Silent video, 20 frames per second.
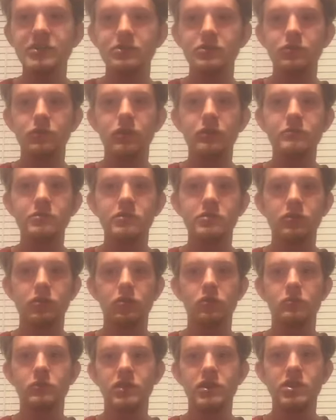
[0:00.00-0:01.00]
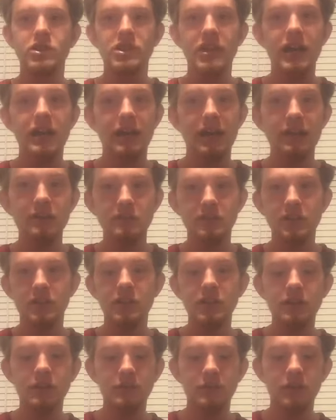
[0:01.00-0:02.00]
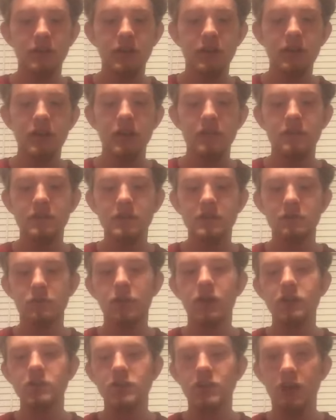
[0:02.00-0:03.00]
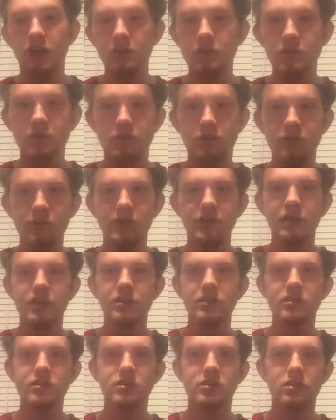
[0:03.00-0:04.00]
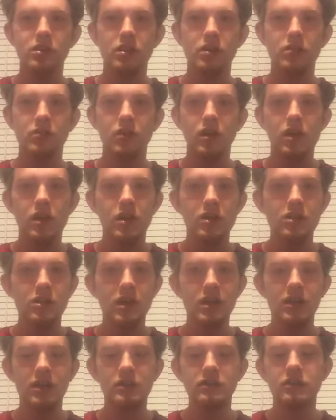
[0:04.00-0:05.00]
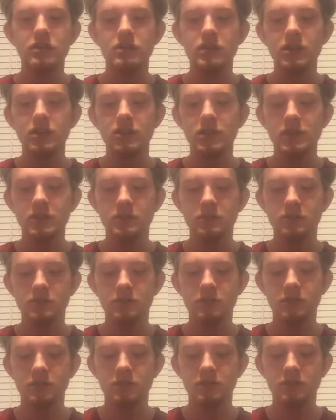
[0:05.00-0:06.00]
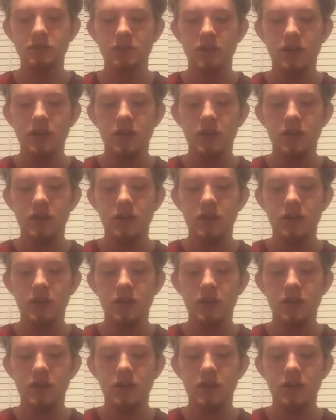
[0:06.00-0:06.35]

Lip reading: Storms told me, shout out to him if he's watching. I'm sure he is, so shout out to DJ Storms.